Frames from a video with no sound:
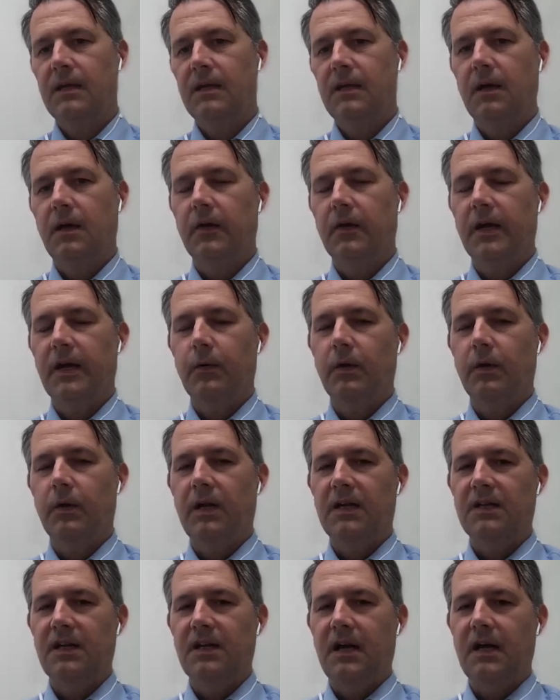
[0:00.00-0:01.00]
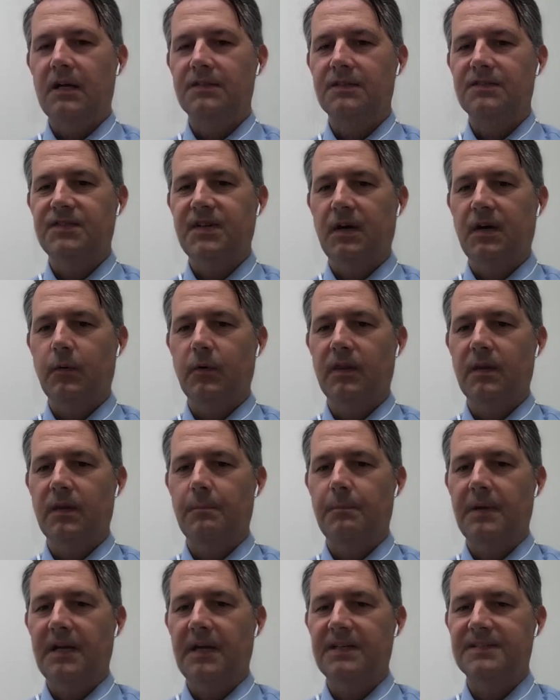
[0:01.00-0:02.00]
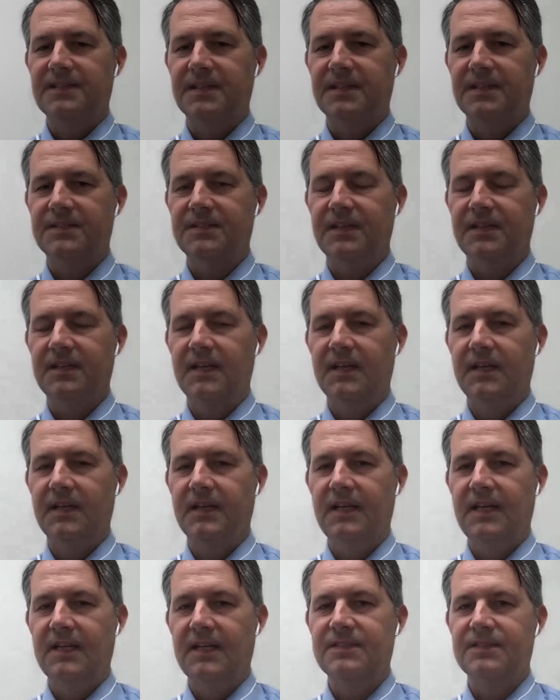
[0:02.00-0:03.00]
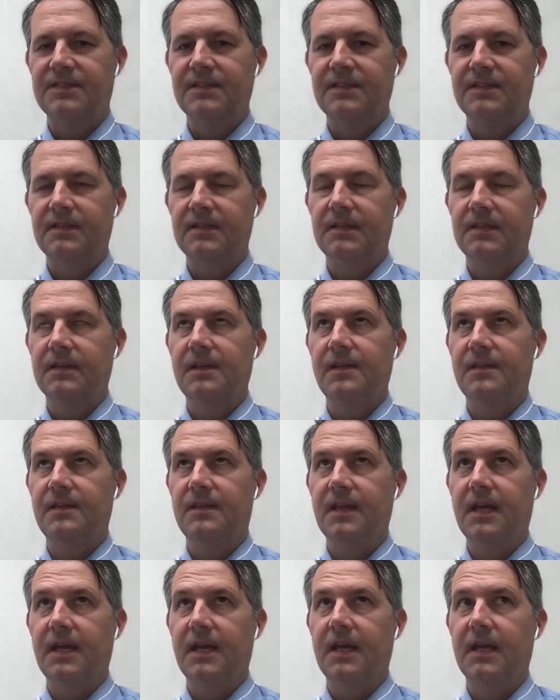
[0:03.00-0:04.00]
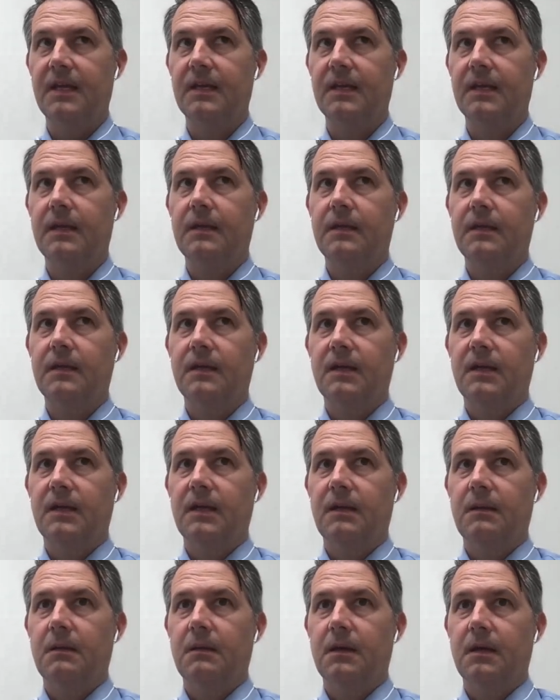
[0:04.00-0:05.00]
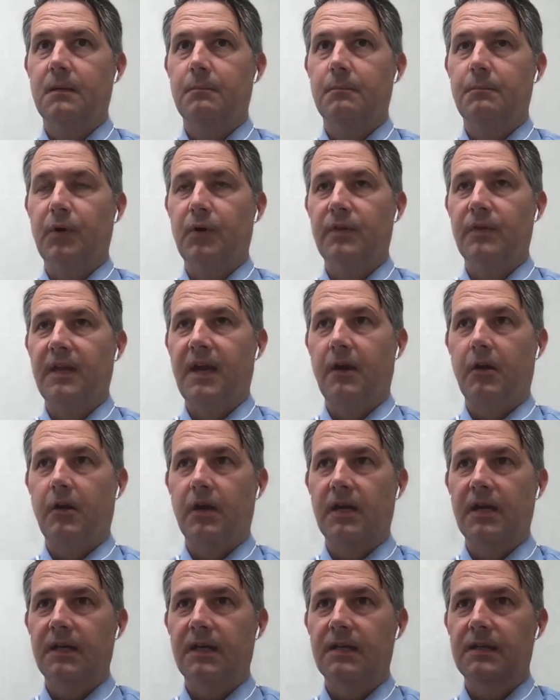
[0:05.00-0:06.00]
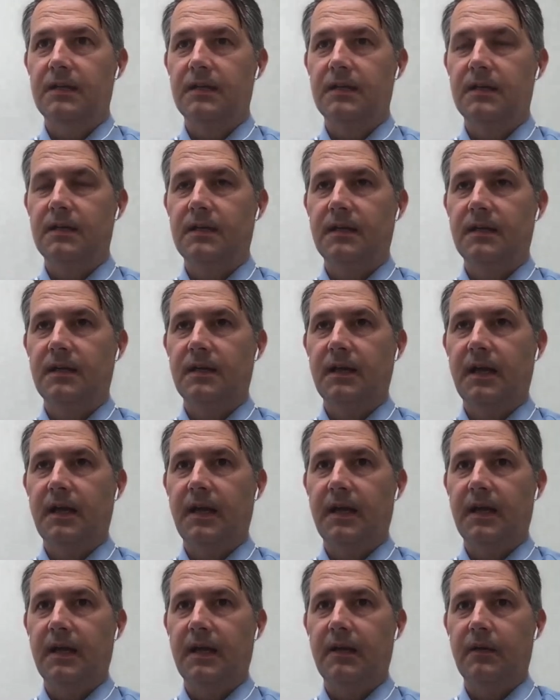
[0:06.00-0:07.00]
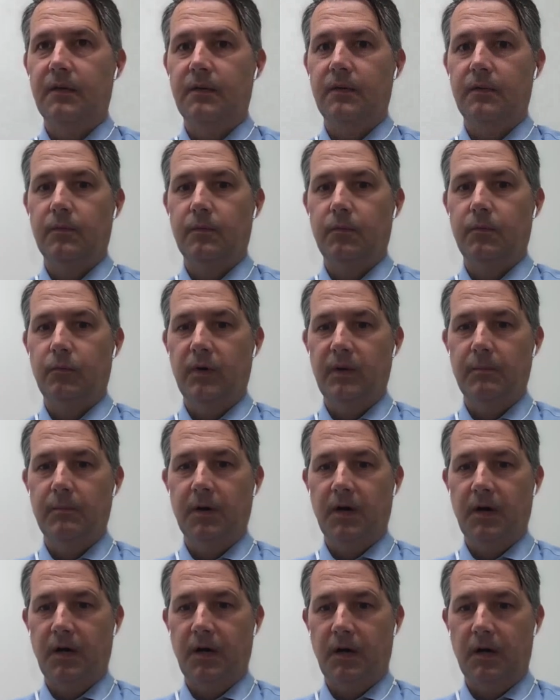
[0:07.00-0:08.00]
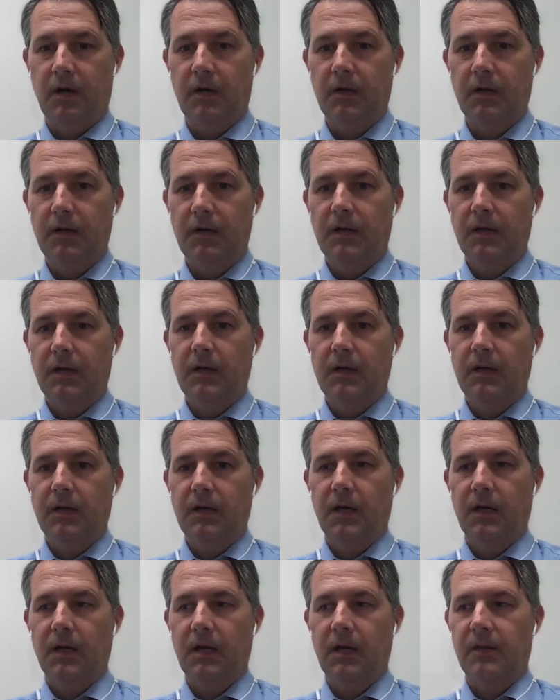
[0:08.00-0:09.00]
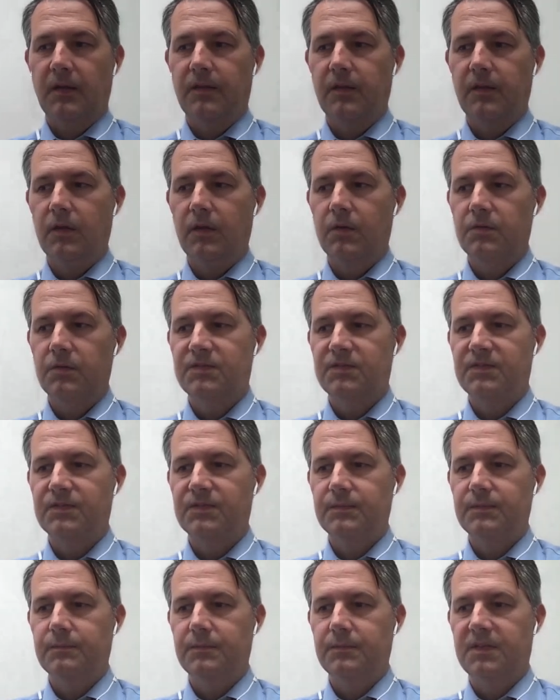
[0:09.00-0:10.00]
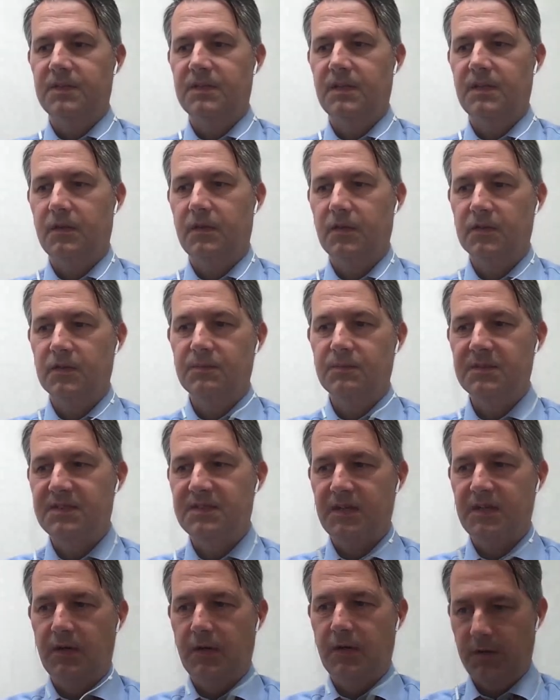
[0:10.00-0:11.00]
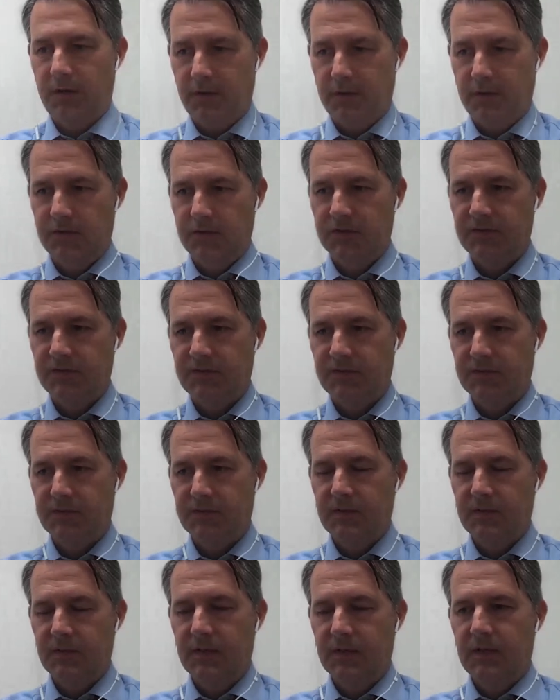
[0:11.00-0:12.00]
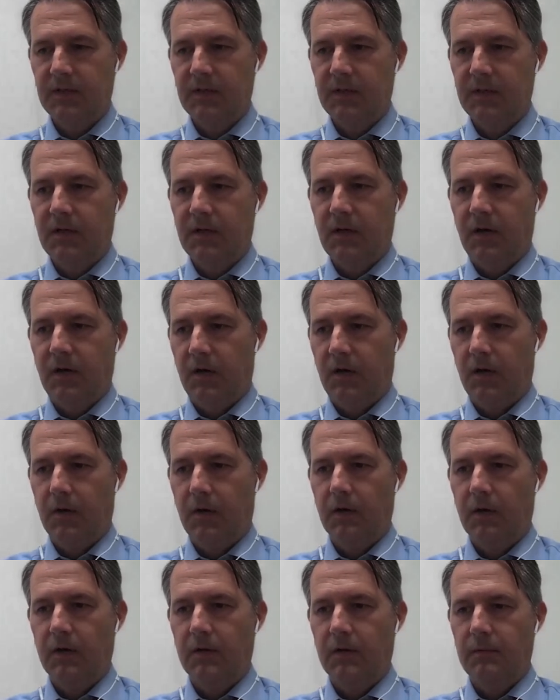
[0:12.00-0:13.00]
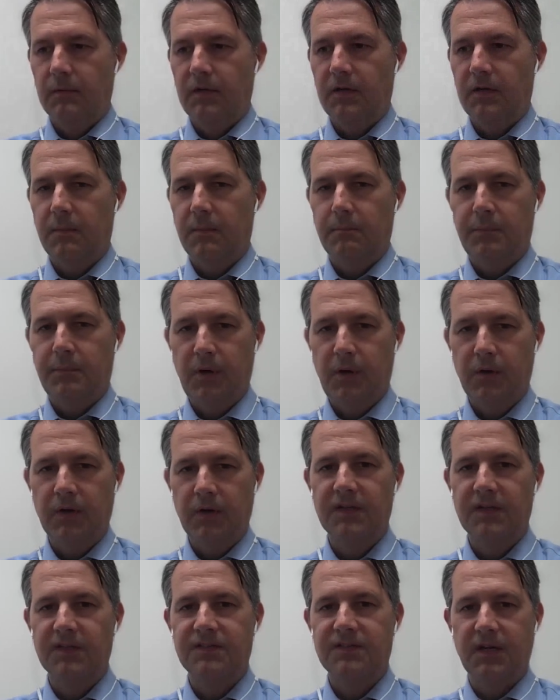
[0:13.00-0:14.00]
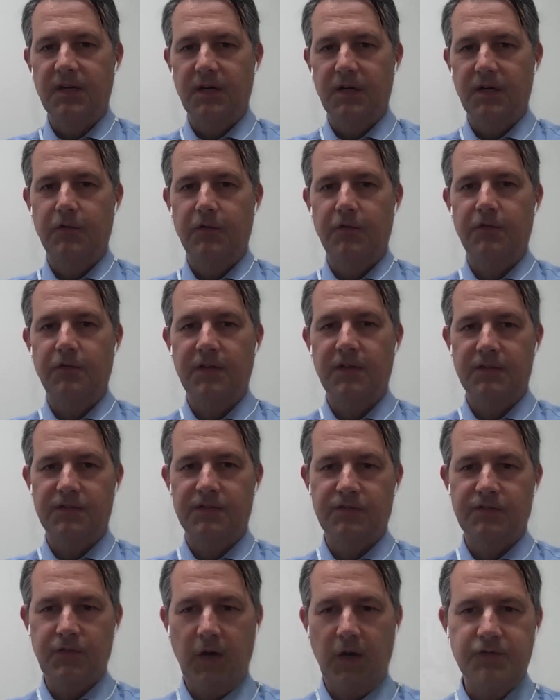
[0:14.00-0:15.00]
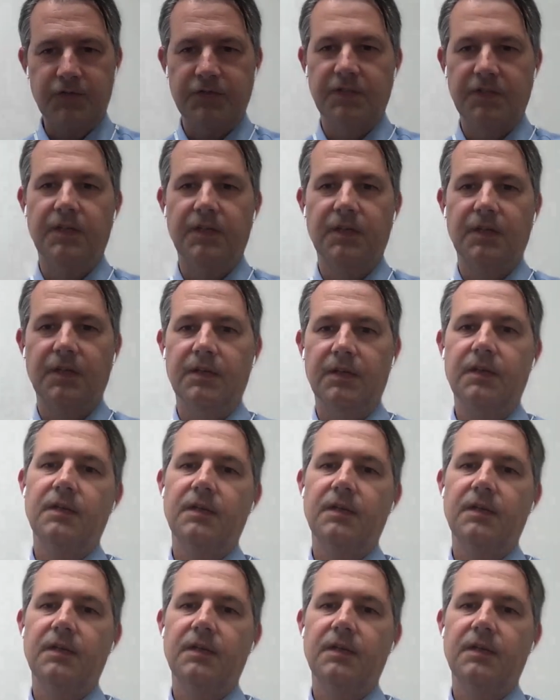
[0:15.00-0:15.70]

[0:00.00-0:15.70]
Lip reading: Okay, well, I'll start with the basics, and that's that both aggregate and rebar, those materials are components of construction